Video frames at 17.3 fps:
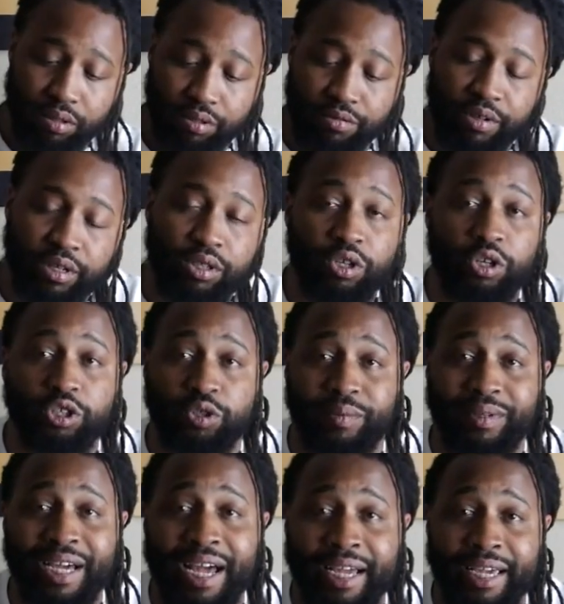Green Thought, so
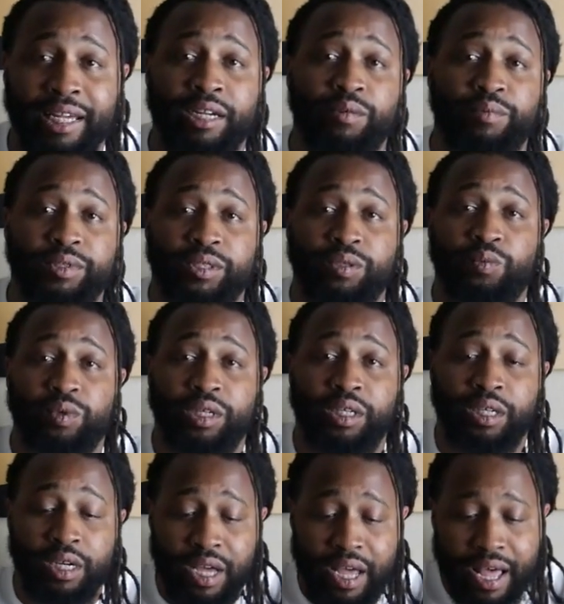we gotta get in with some
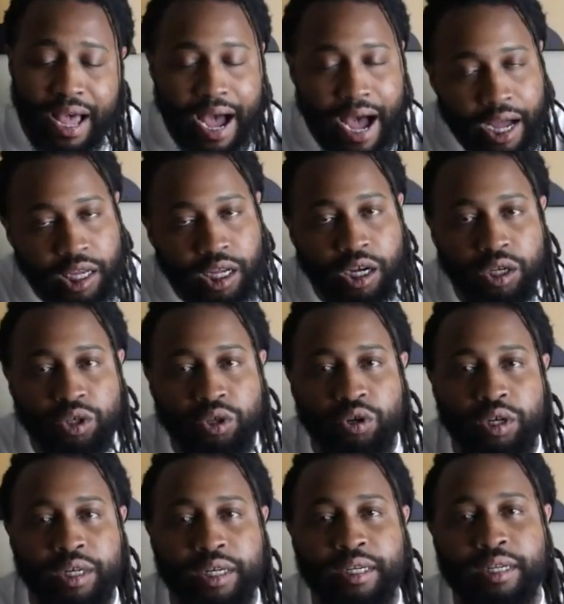weed. How y'all
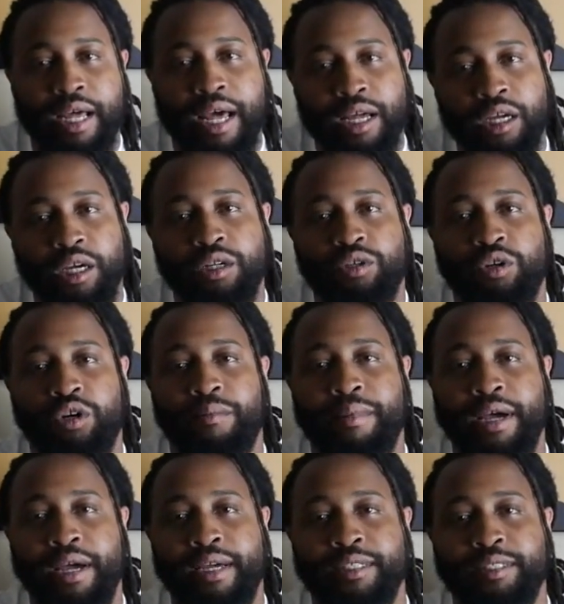doing?
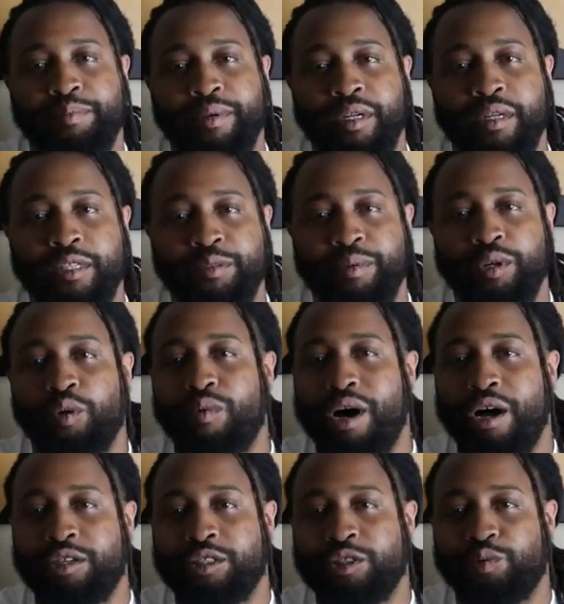Man? It's been a
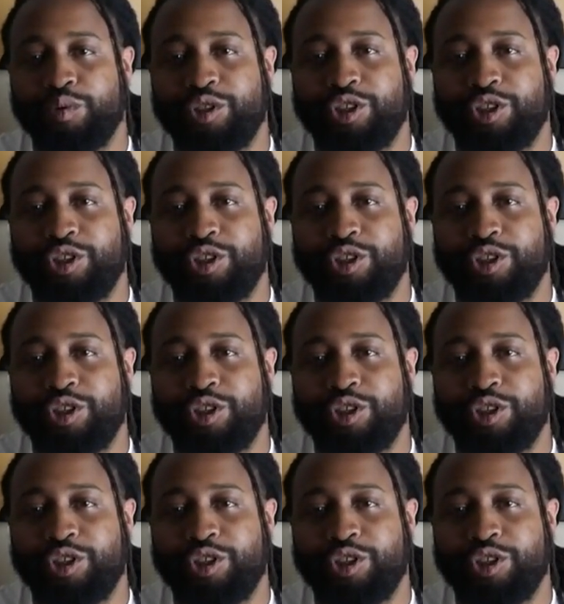while since we